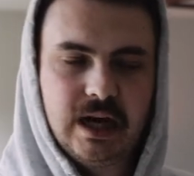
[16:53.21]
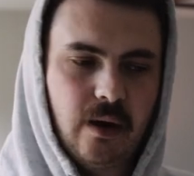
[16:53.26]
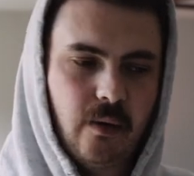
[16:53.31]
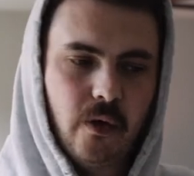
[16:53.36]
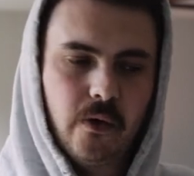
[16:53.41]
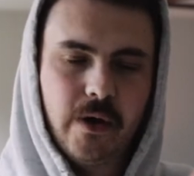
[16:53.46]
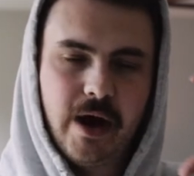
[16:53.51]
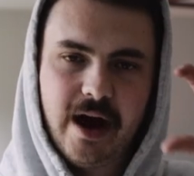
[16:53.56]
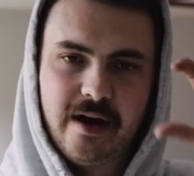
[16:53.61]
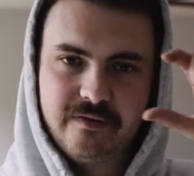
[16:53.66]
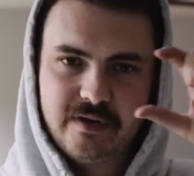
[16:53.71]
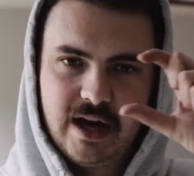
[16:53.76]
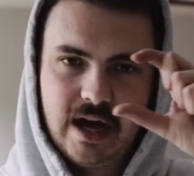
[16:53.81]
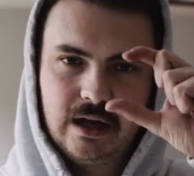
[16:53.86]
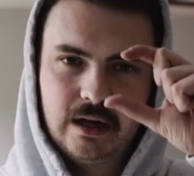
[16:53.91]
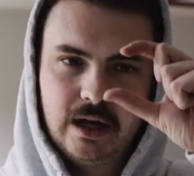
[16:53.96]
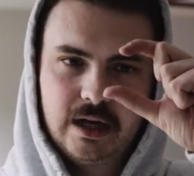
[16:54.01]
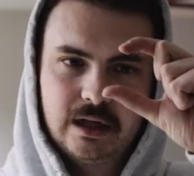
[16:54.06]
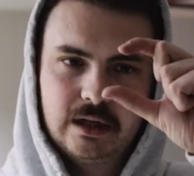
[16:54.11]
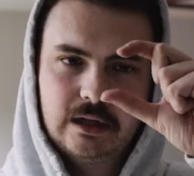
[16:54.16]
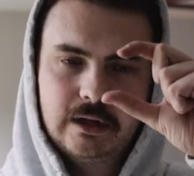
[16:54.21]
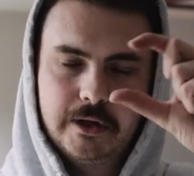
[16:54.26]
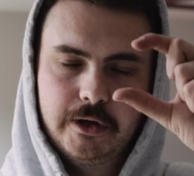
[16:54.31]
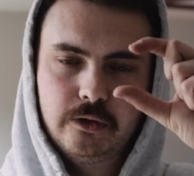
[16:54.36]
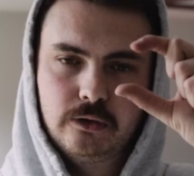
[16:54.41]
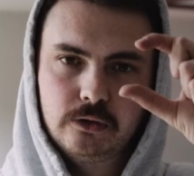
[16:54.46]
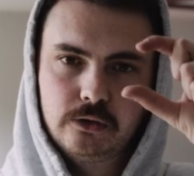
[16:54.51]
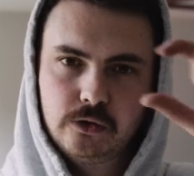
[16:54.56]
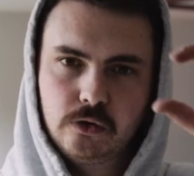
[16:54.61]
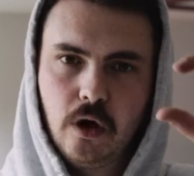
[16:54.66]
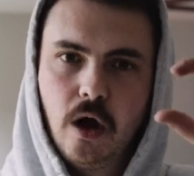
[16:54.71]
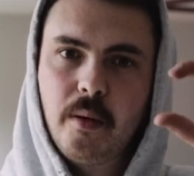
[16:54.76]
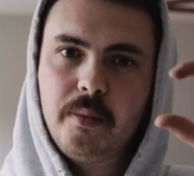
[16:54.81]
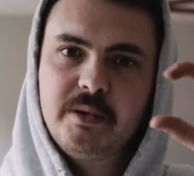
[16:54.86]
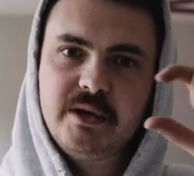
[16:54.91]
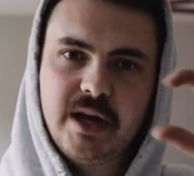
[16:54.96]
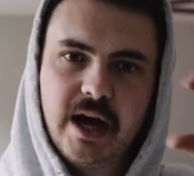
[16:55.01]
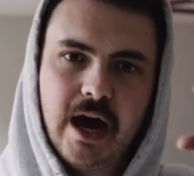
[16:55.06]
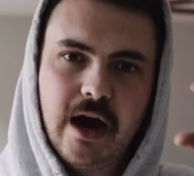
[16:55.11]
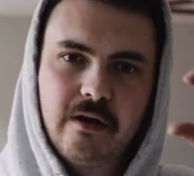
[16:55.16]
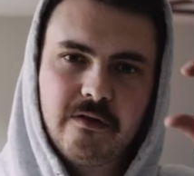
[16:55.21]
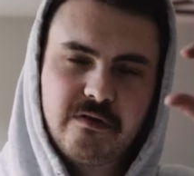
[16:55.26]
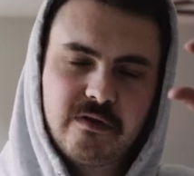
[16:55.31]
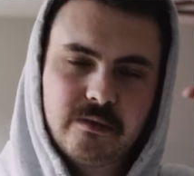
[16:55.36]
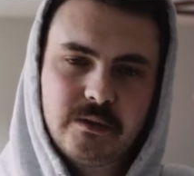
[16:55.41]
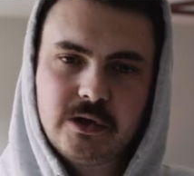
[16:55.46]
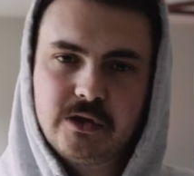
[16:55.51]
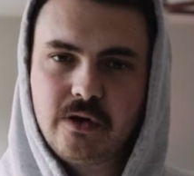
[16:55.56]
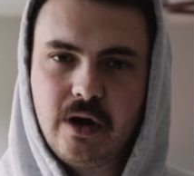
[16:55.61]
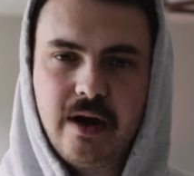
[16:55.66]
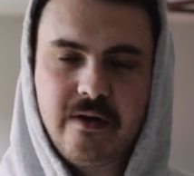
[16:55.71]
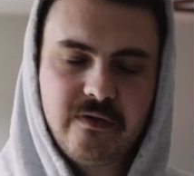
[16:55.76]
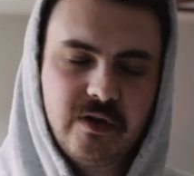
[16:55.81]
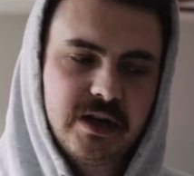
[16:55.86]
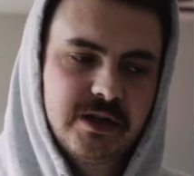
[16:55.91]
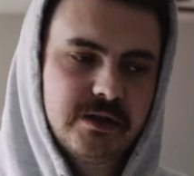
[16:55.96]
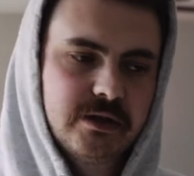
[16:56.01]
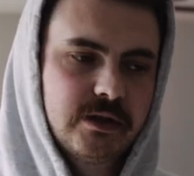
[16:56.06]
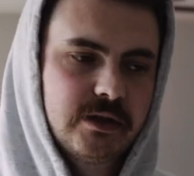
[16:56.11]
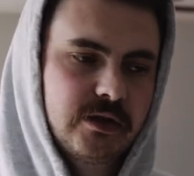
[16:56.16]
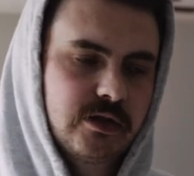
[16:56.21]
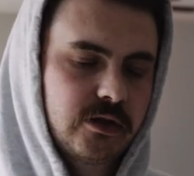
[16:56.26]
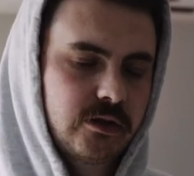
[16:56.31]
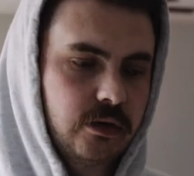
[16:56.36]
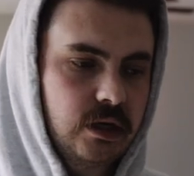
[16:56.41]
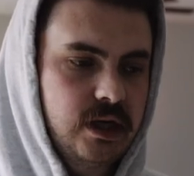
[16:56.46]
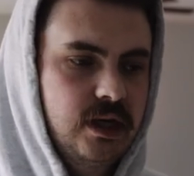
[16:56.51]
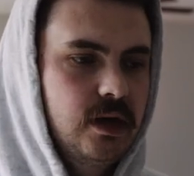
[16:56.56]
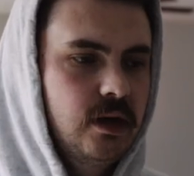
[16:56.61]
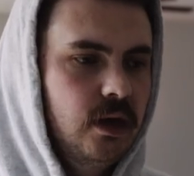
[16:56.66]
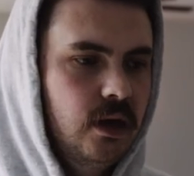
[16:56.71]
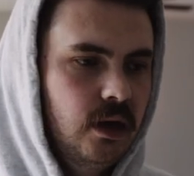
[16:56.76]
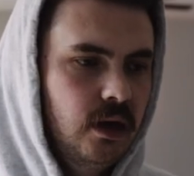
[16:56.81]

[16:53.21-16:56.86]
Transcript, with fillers: I won't have that like little drop down from the driveway to the street.